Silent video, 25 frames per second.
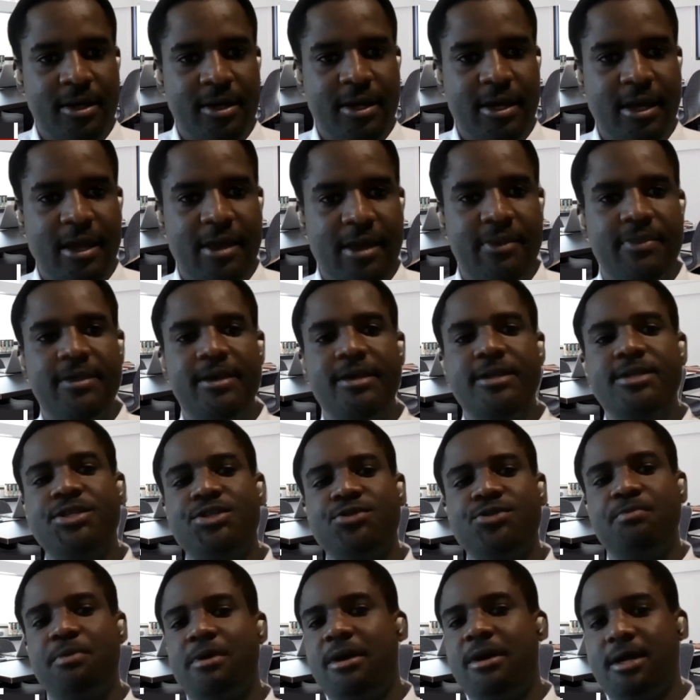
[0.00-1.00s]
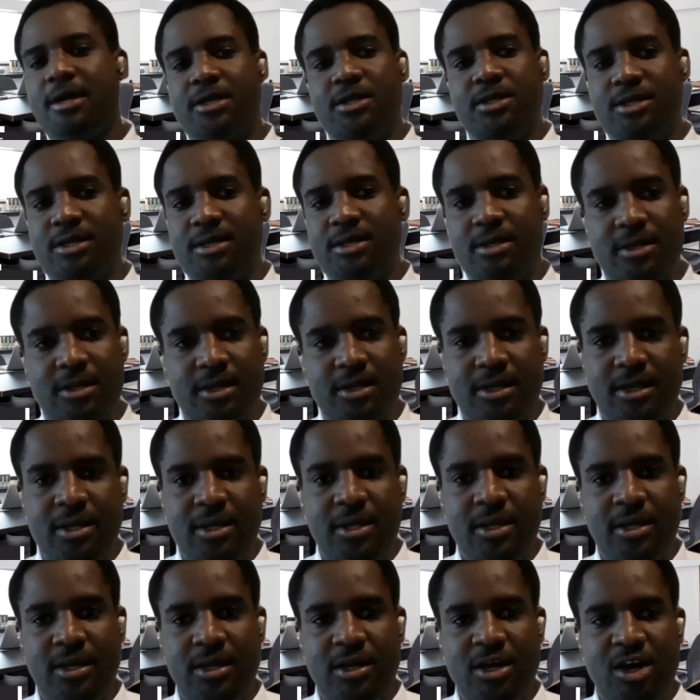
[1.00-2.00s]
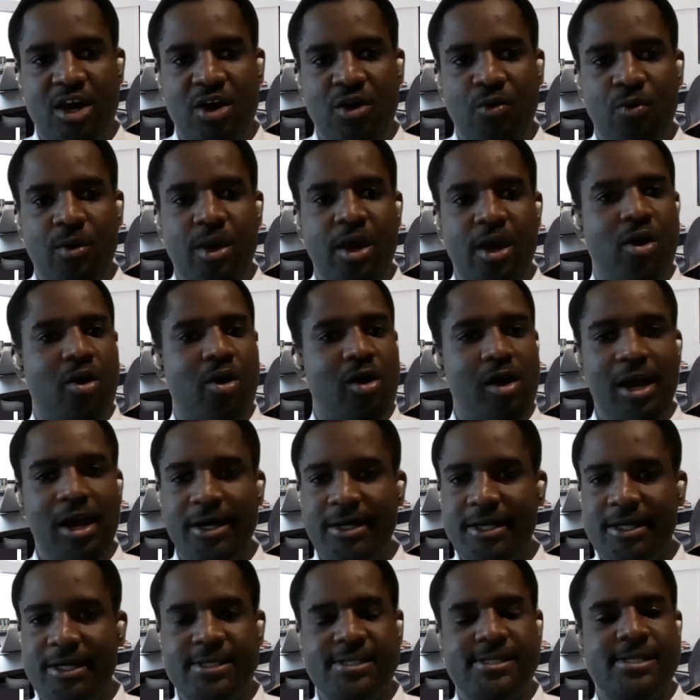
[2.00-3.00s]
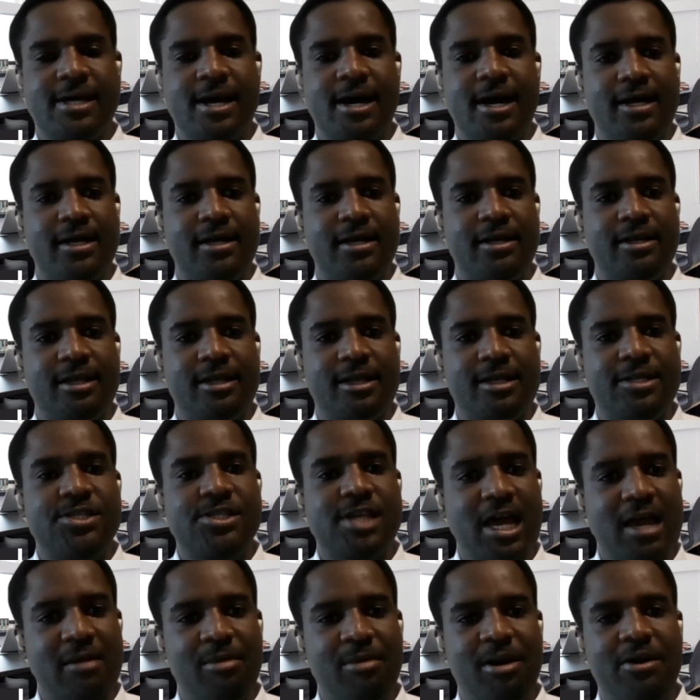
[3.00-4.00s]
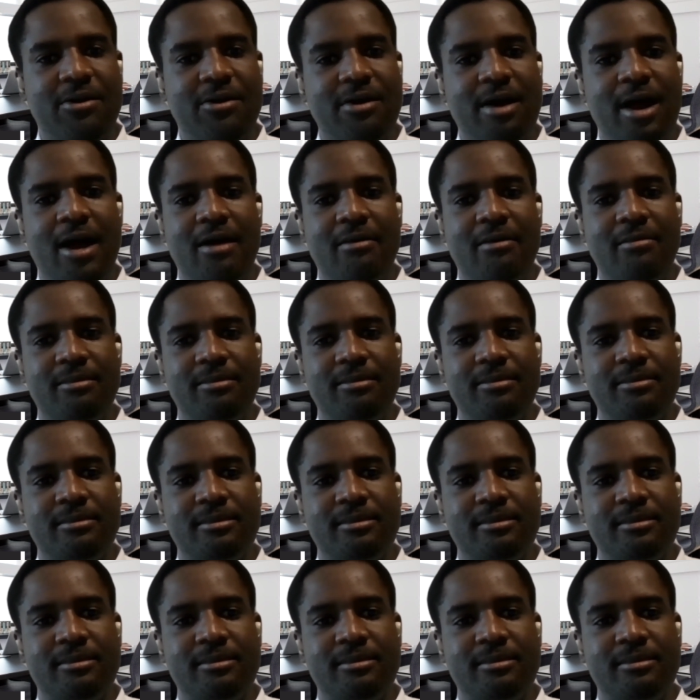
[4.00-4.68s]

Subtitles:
In this spirit, we all understand that cybercrime